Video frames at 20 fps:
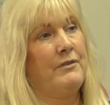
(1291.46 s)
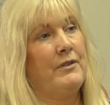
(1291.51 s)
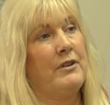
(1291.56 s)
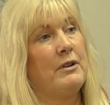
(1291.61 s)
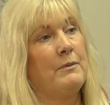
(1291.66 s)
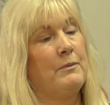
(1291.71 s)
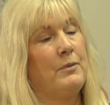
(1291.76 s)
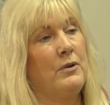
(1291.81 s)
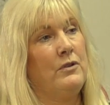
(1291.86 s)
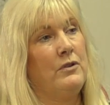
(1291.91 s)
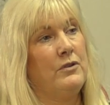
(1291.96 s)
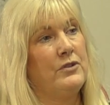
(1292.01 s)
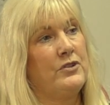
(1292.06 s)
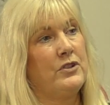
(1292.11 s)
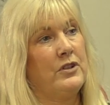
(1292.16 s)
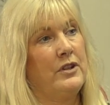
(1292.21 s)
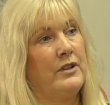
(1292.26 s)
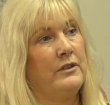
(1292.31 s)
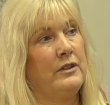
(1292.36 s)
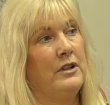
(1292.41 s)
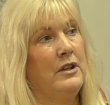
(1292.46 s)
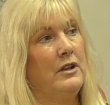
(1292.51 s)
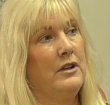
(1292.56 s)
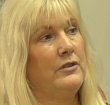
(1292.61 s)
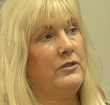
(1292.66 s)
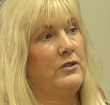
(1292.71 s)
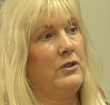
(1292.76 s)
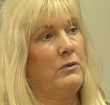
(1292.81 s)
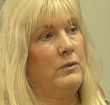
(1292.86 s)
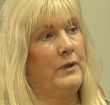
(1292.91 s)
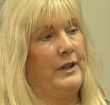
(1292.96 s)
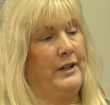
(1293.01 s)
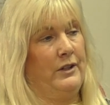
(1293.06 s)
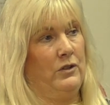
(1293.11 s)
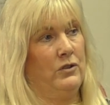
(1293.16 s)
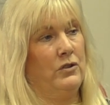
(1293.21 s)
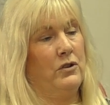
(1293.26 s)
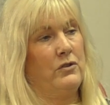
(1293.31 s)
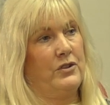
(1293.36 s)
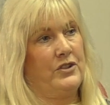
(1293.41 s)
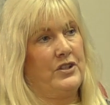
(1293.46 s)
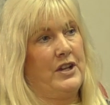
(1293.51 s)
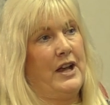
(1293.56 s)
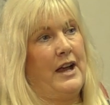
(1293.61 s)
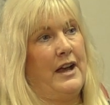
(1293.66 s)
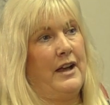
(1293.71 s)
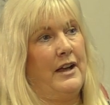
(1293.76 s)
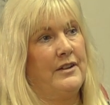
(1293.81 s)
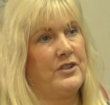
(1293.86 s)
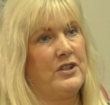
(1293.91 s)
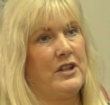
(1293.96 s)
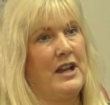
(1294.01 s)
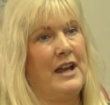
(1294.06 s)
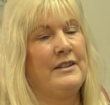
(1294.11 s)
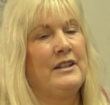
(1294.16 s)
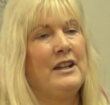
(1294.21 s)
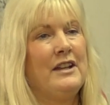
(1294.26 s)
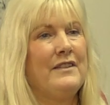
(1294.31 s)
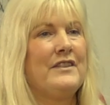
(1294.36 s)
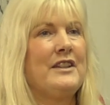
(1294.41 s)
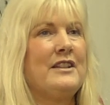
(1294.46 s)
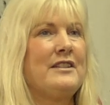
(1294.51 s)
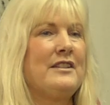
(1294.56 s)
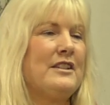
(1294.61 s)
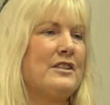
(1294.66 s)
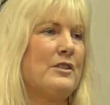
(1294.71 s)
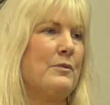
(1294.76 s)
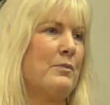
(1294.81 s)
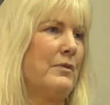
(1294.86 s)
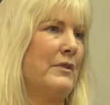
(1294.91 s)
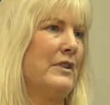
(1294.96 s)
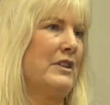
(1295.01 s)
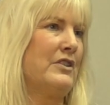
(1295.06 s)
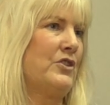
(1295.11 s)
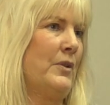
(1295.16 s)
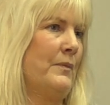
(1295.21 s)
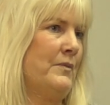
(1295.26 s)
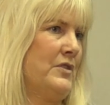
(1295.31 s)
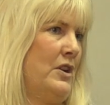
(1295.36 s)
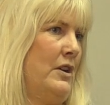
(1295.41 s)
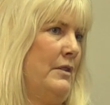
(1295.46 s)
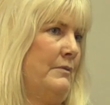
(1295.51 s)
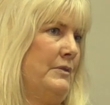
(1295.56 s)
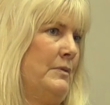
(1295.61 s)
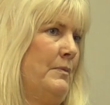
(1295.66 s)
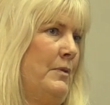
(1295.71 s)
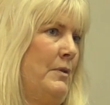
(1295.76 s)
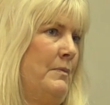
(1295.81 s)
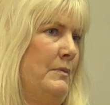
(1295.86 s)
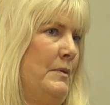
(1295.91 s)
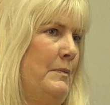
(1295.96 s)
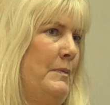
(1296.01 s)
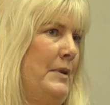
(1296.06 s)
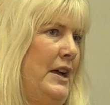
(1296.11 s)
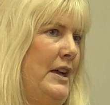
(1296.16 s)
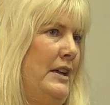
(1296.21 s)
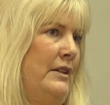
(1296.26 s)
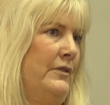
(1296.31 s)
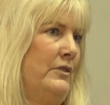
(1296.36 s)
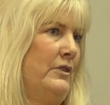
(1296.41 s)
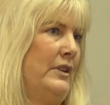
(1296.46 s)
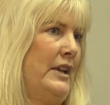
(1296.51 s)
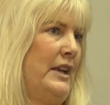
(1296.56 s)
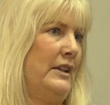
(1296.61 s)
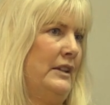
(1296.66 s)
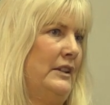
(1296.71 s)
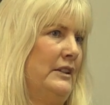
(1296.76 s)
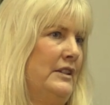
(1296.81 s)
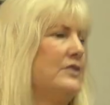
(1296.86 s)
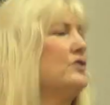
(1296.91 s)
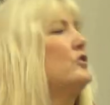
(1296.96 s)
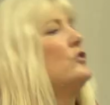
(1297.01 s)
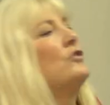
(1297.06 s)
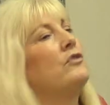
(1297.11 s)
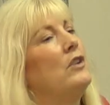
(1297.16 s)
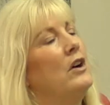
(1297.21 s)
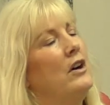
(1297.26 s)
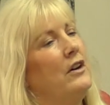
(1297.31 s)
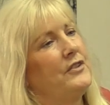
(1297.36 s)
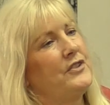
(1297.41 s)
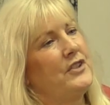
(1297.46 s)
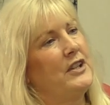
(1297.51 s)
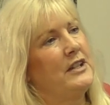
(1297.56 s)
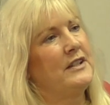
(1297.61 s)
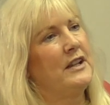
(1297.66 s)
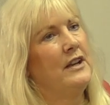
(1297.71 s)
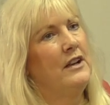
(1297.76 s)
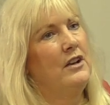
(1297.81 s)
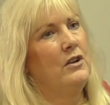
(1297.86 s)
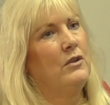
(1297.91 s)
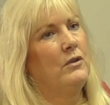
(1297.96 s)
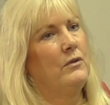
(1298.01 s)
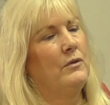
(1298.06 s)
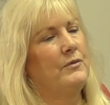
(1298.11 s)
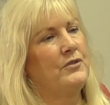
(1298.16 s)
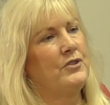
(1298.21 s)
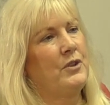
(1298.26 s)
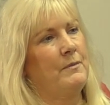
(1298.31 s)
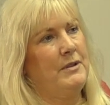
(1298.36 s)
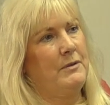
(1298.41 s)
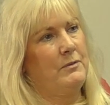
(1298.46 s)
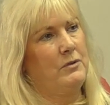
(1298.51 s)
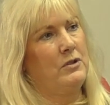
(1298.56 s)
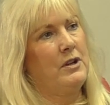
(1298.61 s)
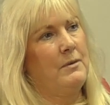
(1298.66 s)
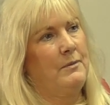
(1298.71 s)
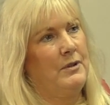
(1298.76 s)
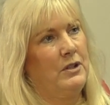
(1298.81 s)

very important that we looked at, and this is the sometimes the problem with behaviour and getting this across, is somebody will come